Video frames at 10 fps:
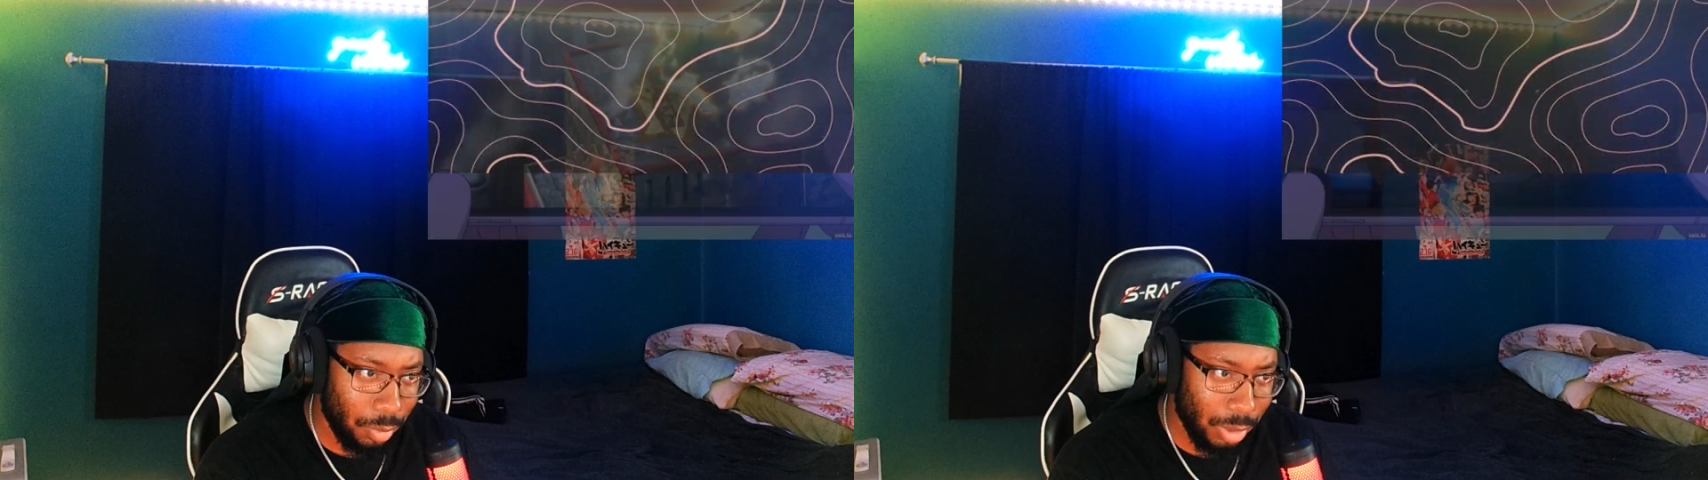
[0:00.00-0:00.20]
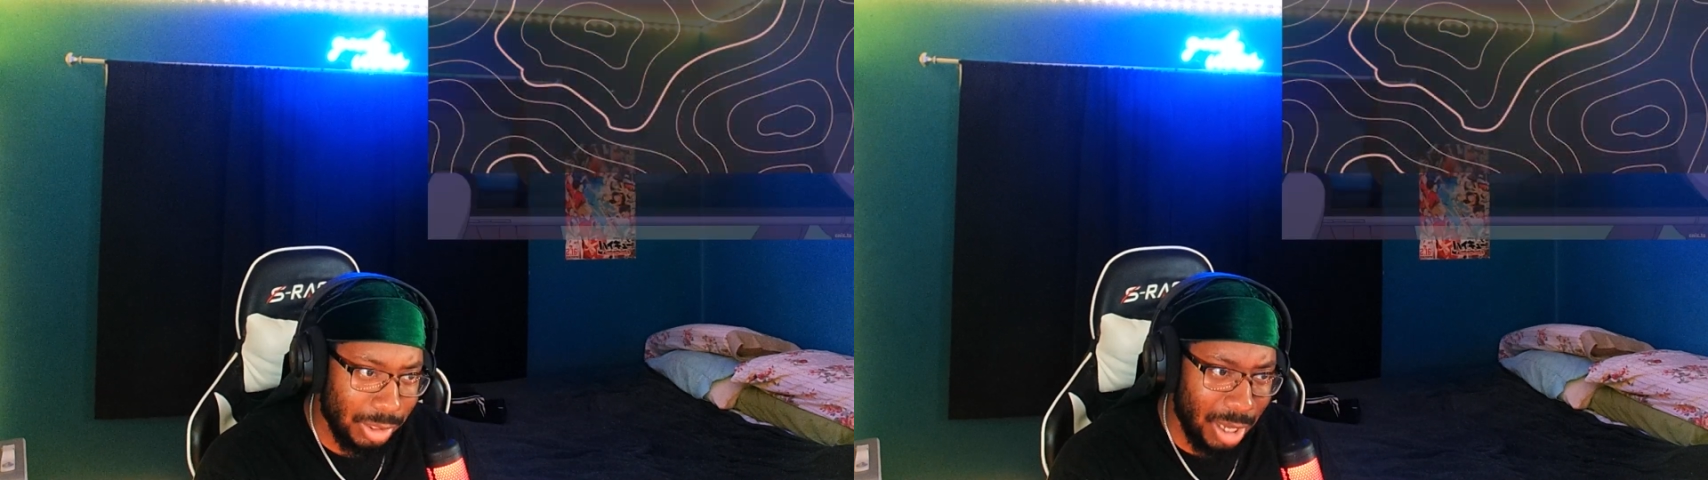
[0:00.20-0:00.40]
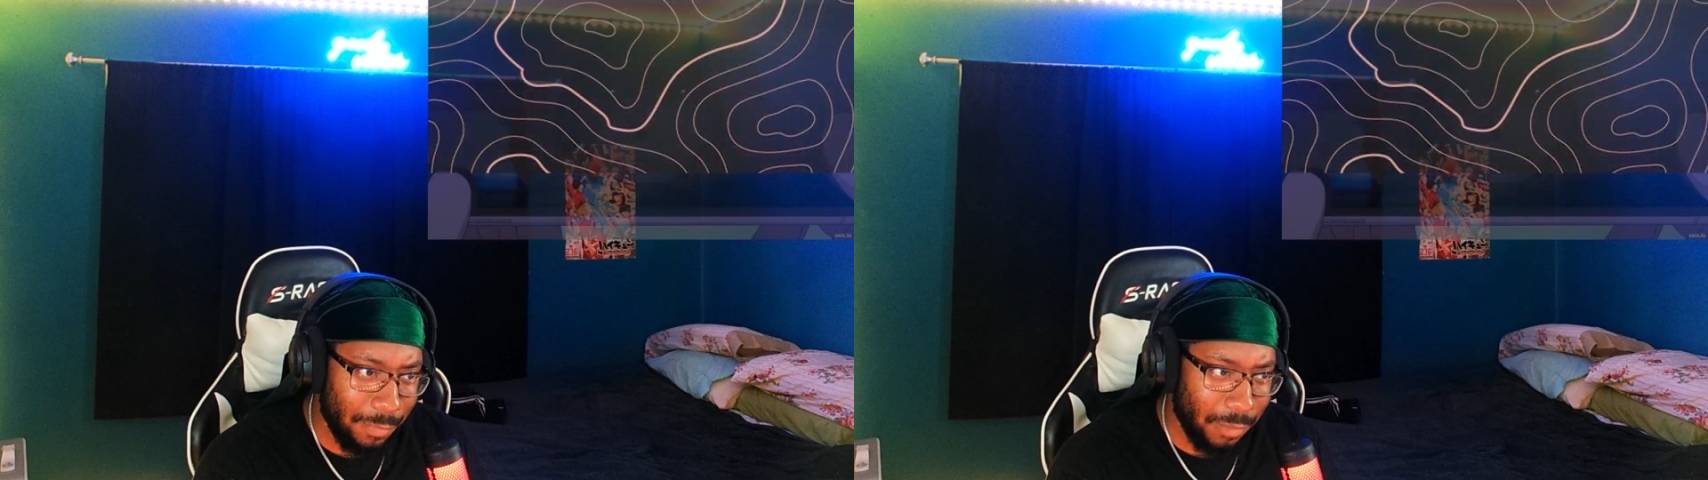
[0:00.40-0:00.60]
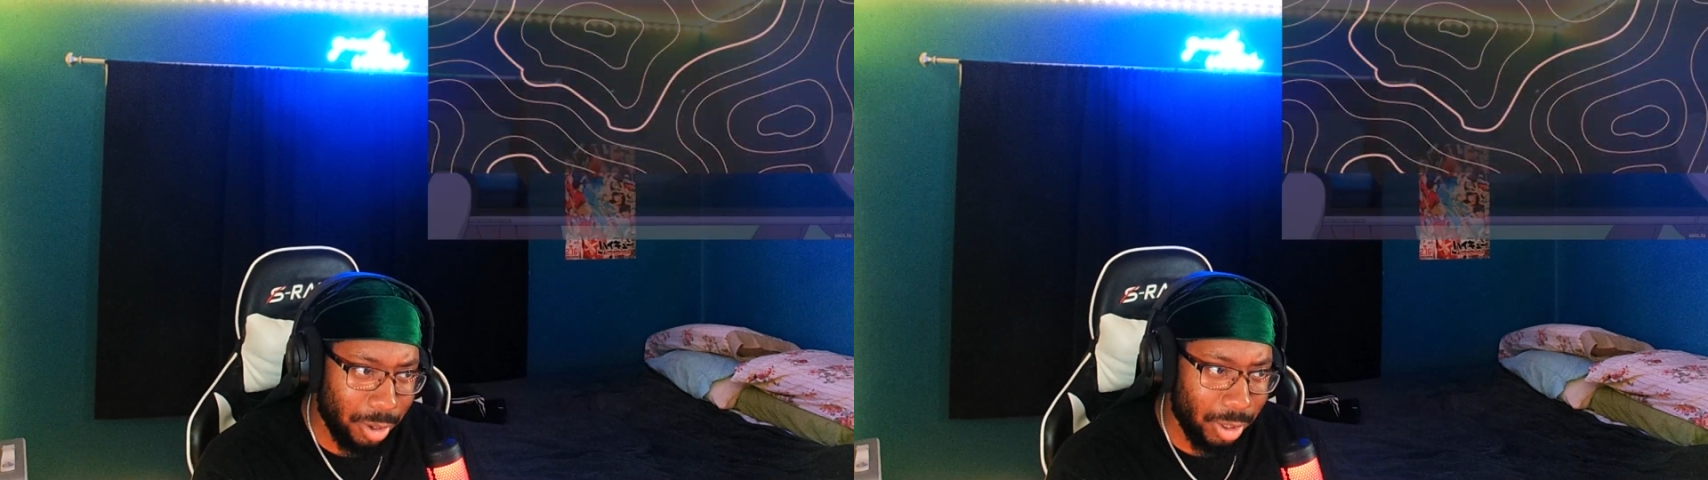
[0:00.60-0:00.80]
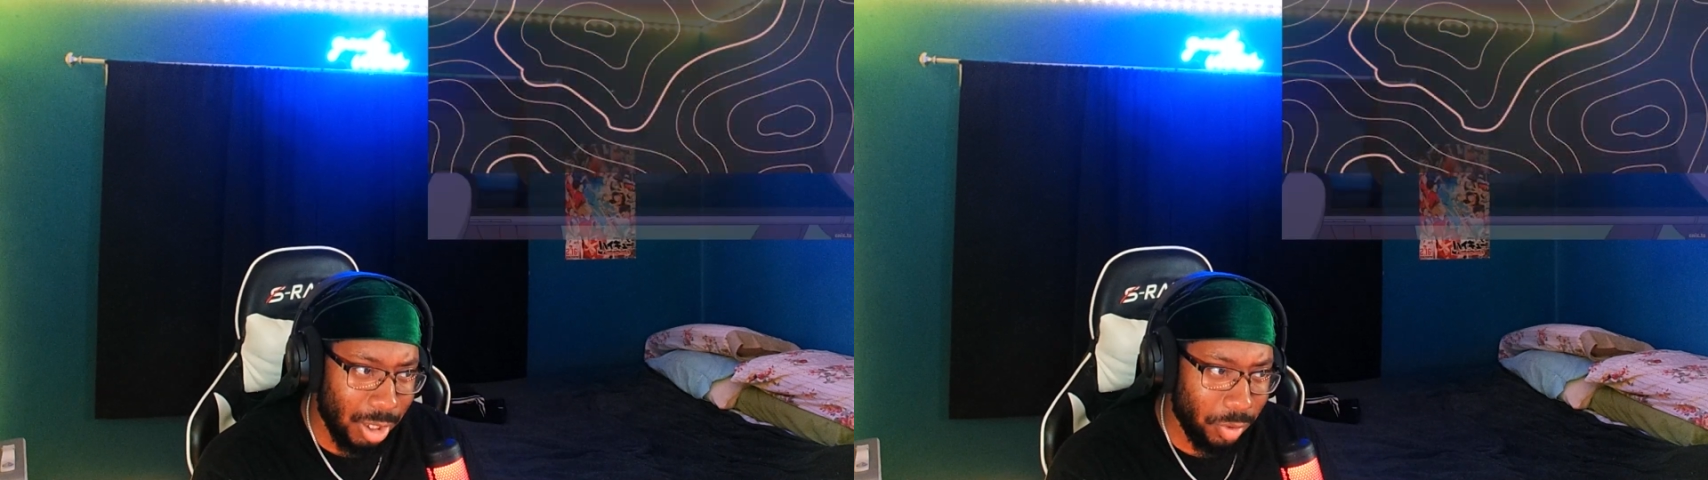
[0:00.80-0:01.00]
Is that
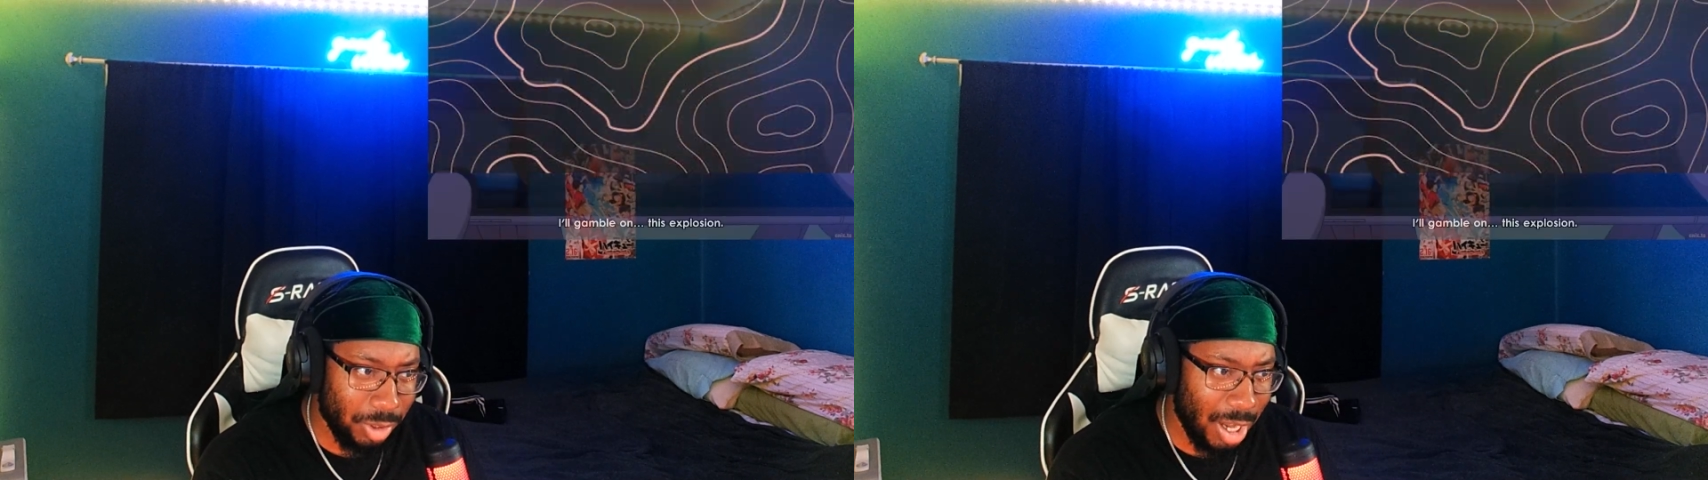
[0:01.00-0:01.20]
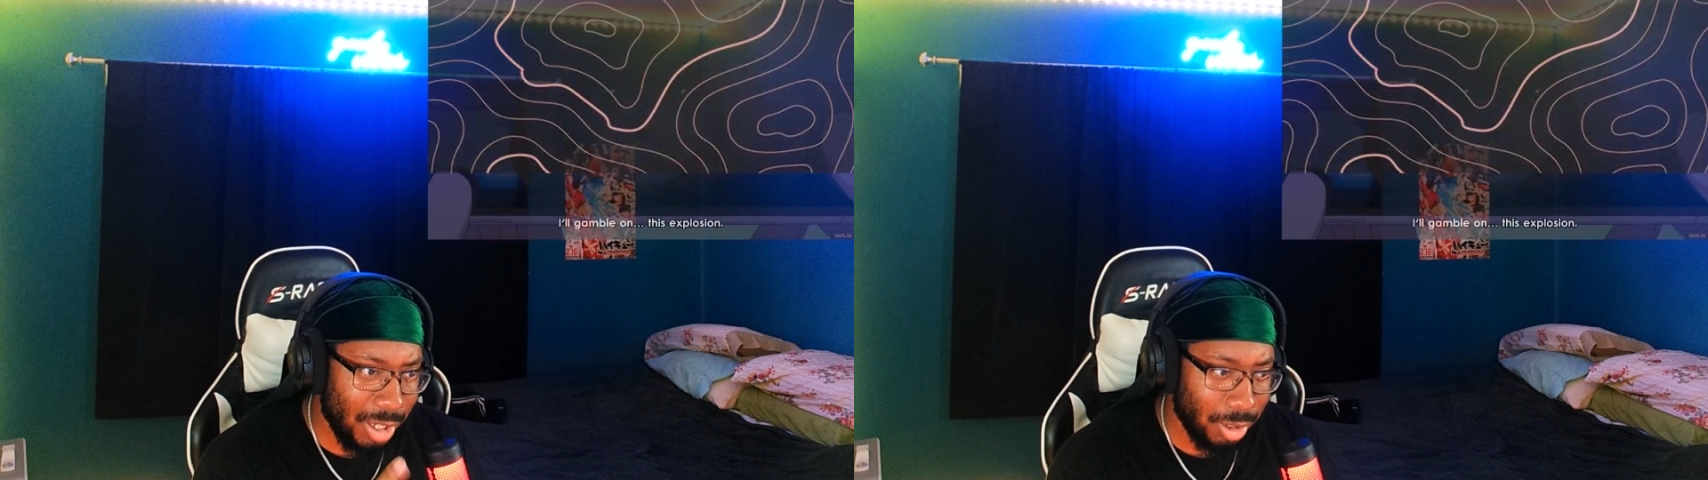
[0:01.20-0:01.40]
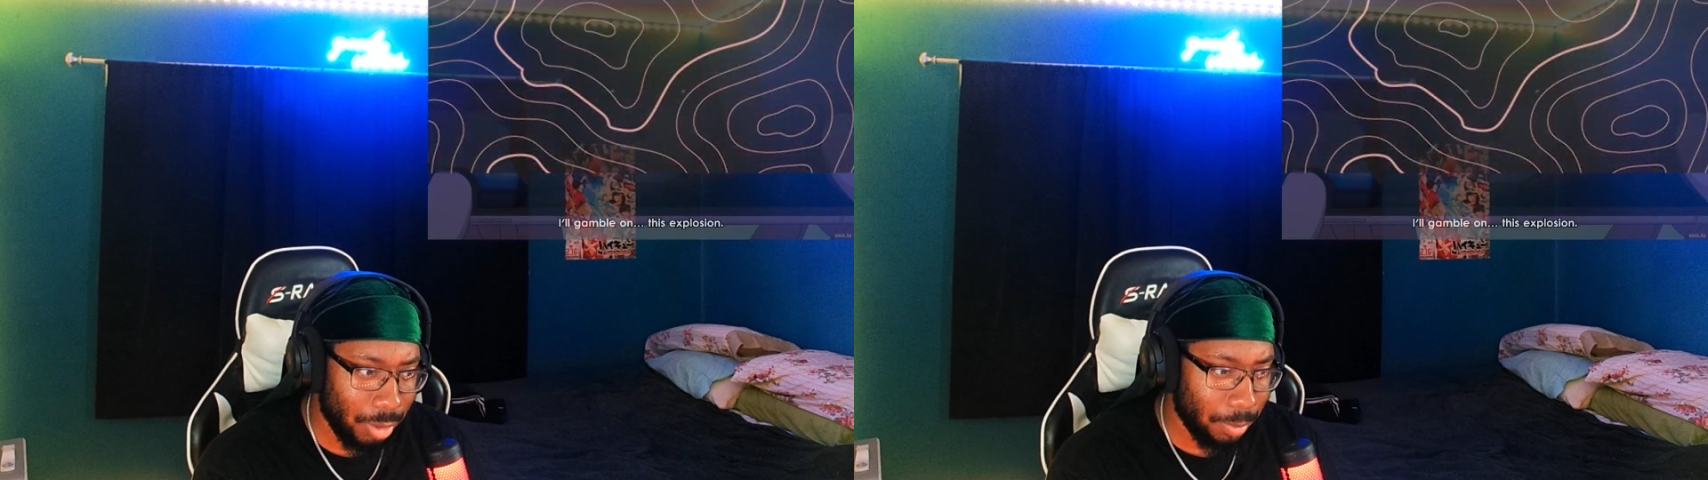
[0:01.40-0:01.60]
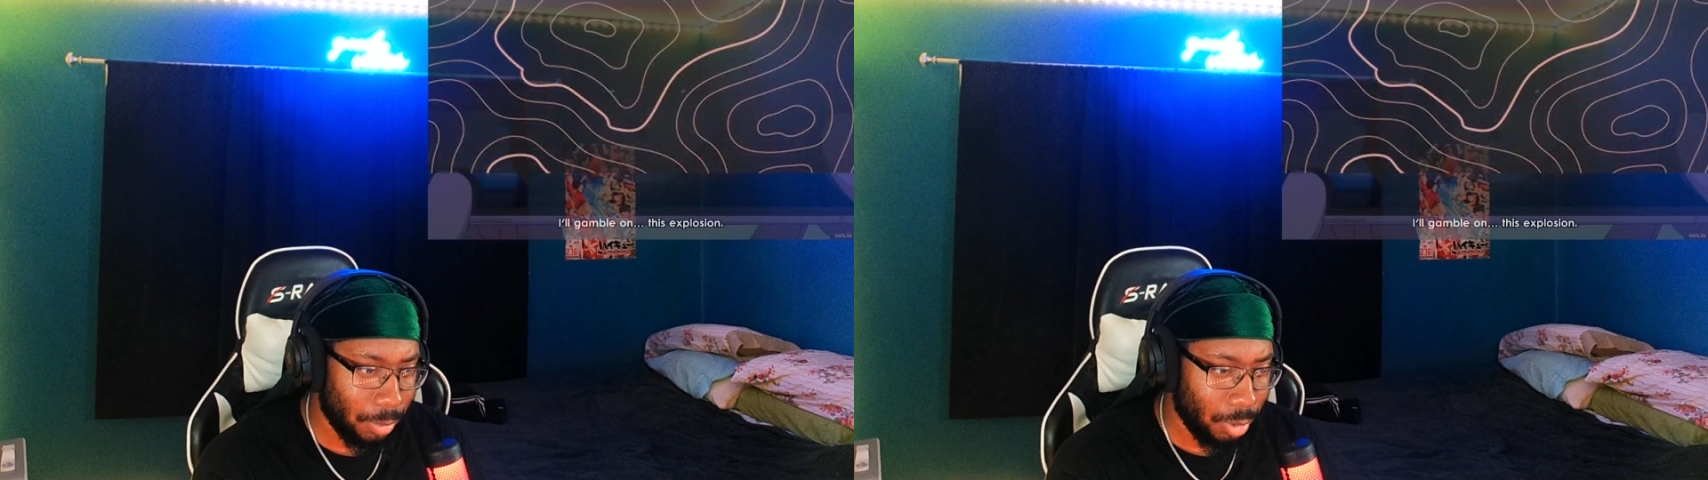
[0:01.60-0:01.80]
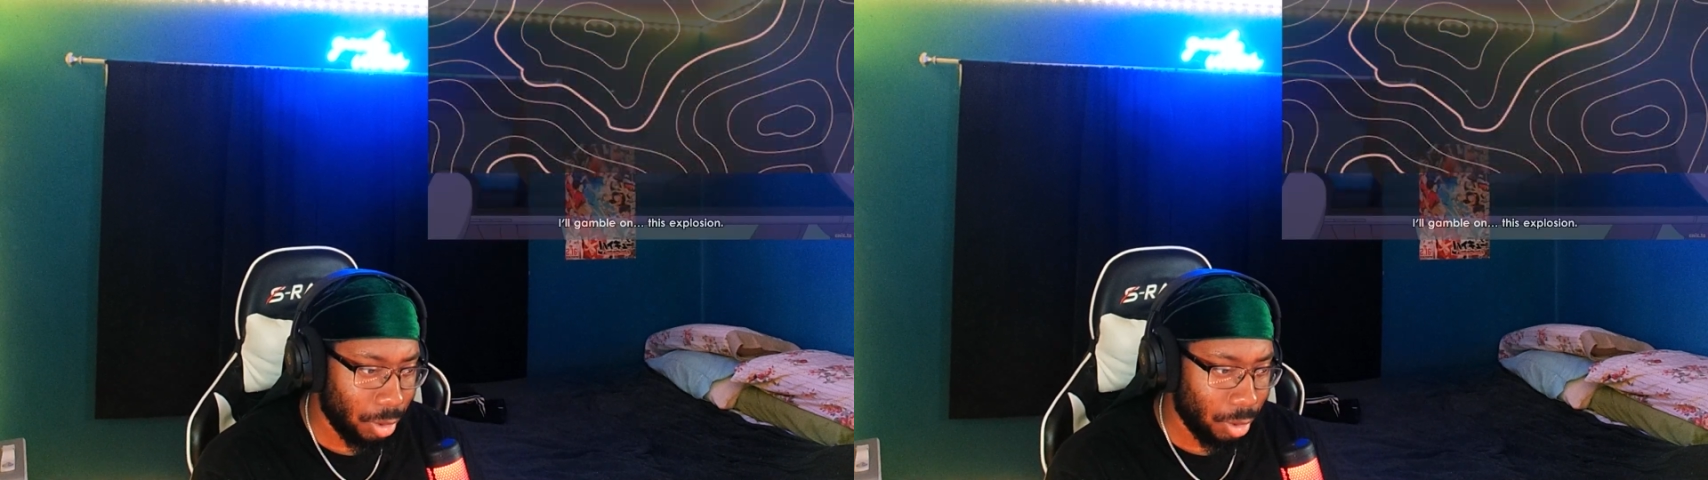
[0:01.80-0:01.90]
Fighter D or is that actually him?